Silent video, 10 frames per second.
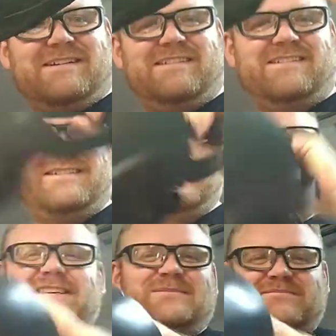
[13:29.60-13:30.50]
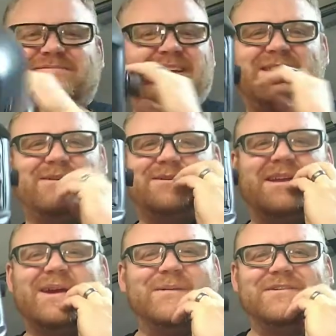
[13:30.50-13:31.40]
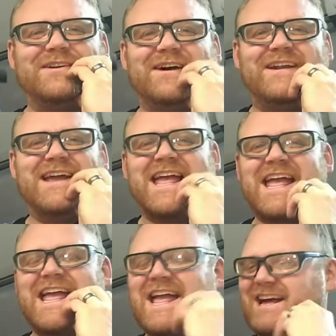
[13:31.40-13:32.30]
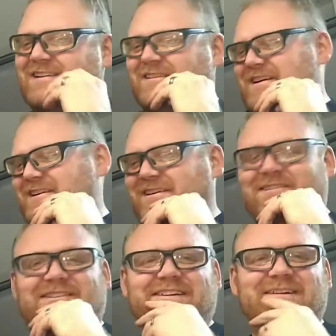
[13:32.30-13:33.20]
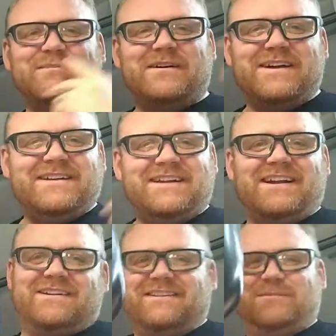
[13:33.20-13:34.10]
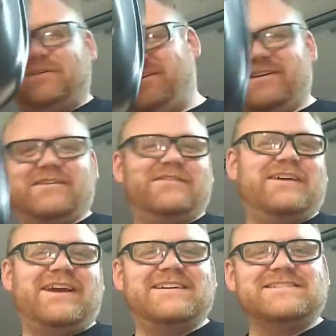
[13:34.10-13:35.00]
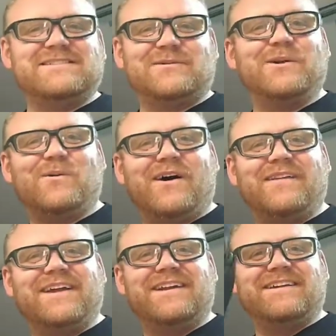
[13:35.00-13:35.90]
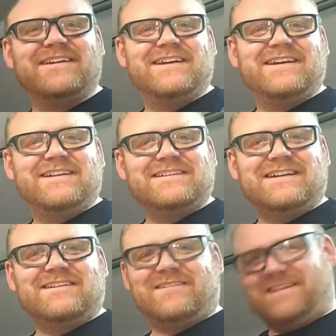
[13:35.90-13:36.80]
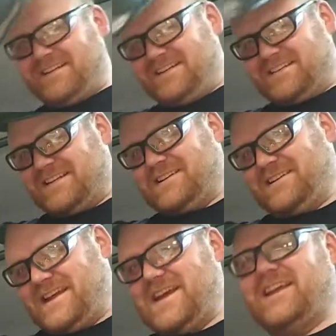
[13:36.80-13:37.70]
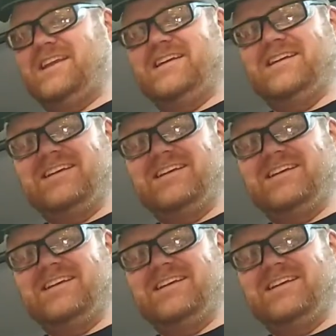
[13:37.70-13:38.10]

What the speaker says: It's cheap. Amazon. I don't know how to use it, but I know you put it on your face when you're welding. A little thing that you stick on your head.